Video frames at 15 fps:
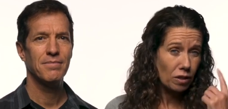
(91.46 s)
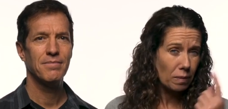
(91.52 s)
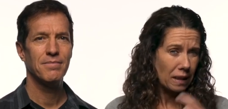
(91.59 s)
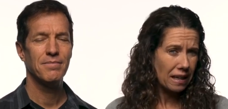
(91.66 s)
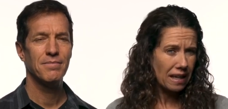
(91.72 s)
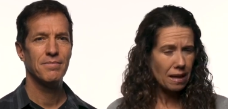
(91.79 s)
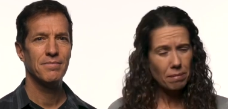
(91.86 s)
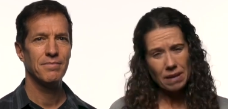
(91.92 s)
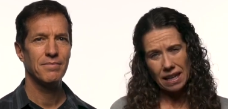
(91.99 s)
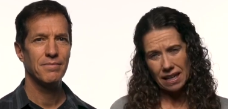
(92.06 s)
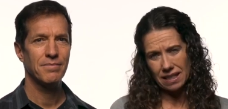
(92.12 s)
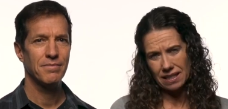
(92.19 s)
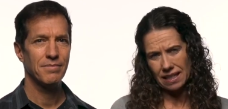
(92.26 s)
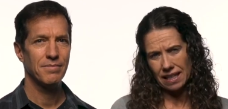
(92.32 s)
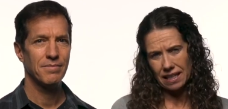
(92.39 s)
Speaker 1: you become like
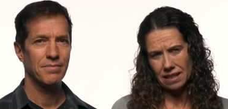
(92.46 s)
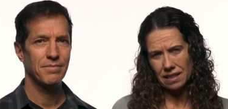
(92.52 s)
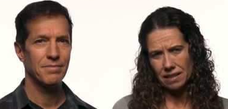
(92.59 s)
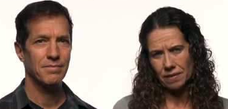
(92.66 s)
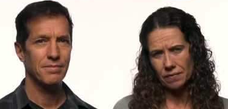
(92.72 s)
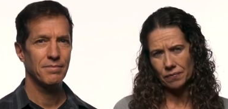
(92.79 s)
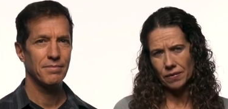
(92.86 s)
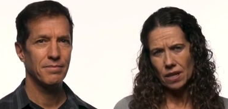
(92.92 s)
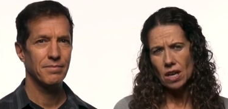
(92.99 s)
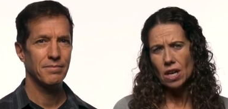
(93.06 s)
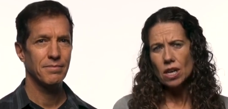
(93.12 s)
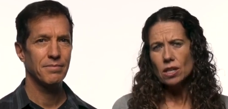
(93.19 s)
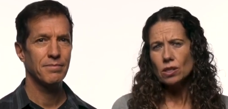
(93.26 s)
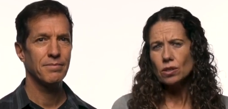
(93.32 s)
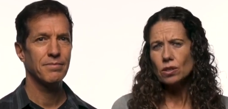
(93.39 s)
Satan.
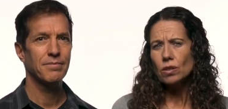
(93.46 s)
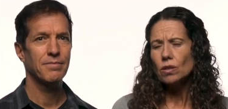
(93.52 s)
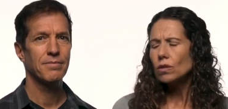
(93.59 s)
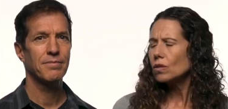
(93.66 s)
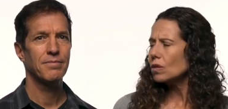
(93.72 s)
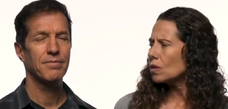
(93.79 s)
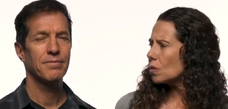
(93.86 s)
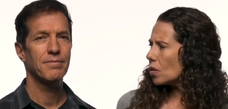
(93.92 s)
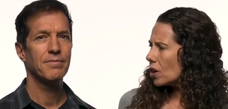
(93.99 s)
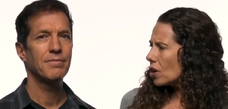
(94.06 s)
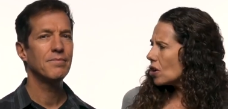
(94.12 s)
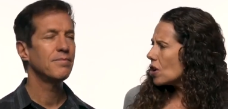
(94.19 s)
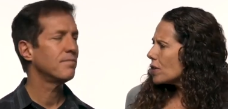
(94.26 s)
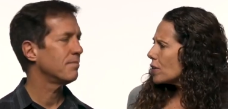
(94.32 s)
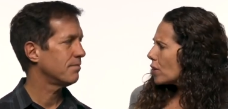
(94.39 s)
So, what are
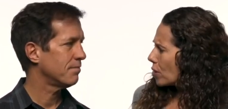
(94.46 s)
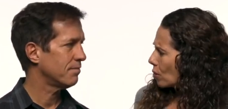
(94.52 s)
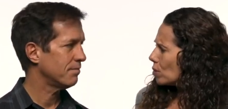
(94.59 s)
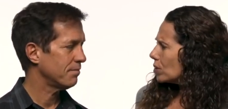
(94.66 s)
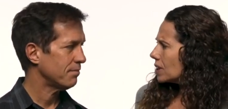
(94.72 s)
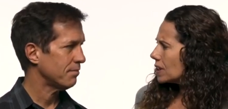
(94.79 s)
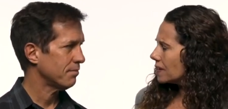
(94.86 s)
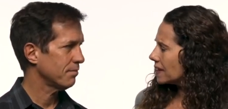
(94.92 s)
the thoughts of